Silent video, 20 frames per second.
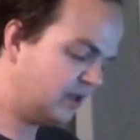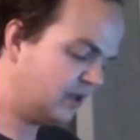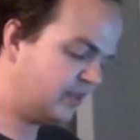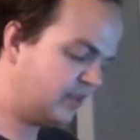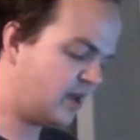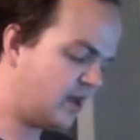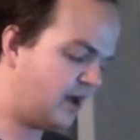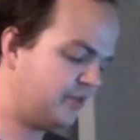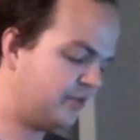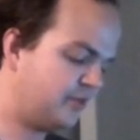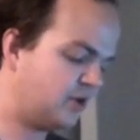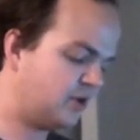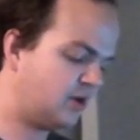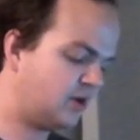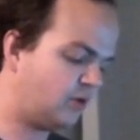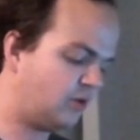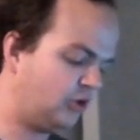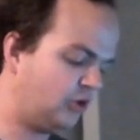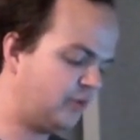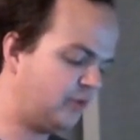The
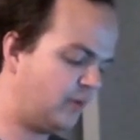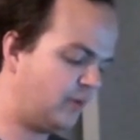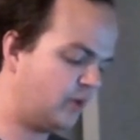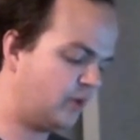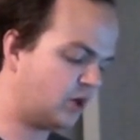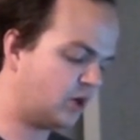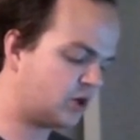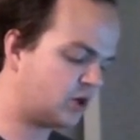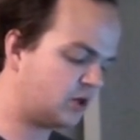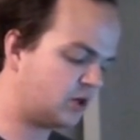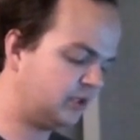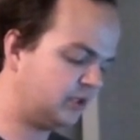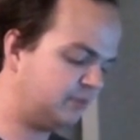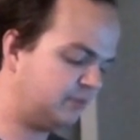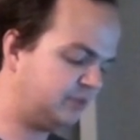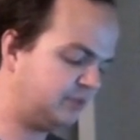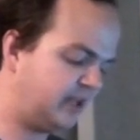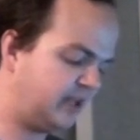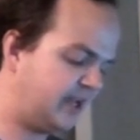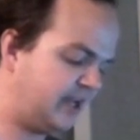other ultimate we are currently
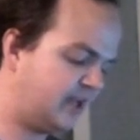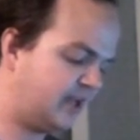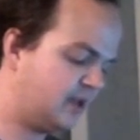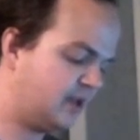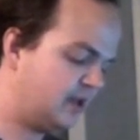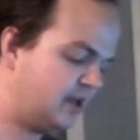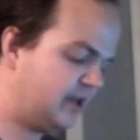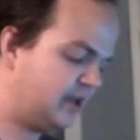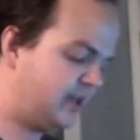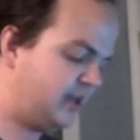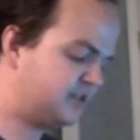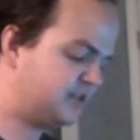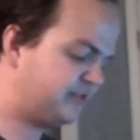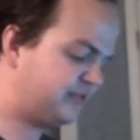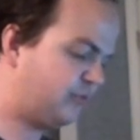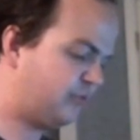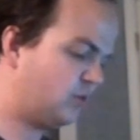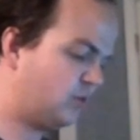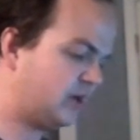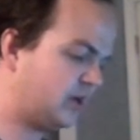playing is
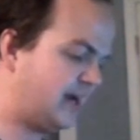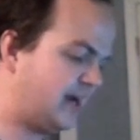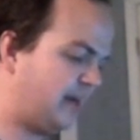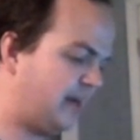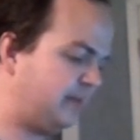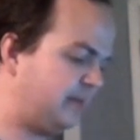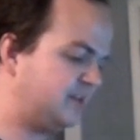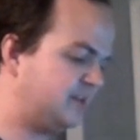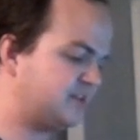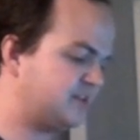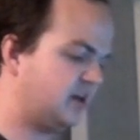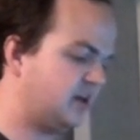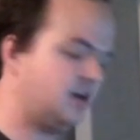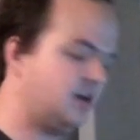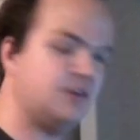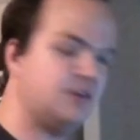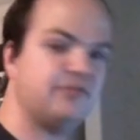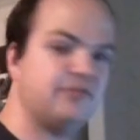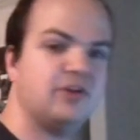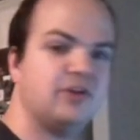4 copies
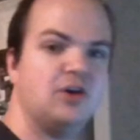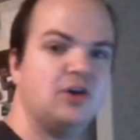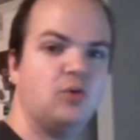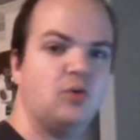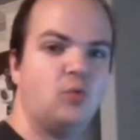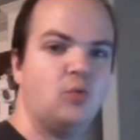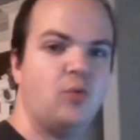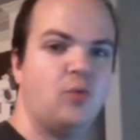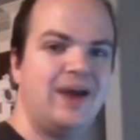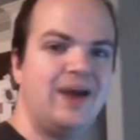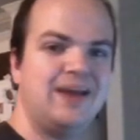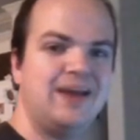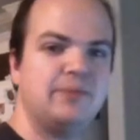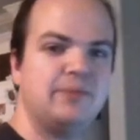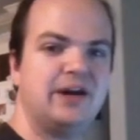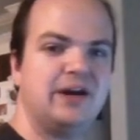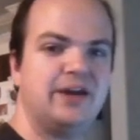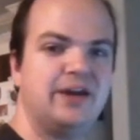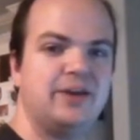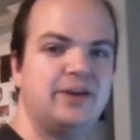of
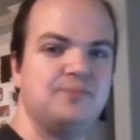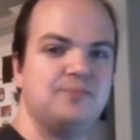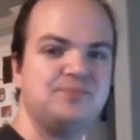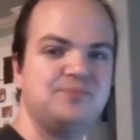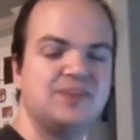Waymon.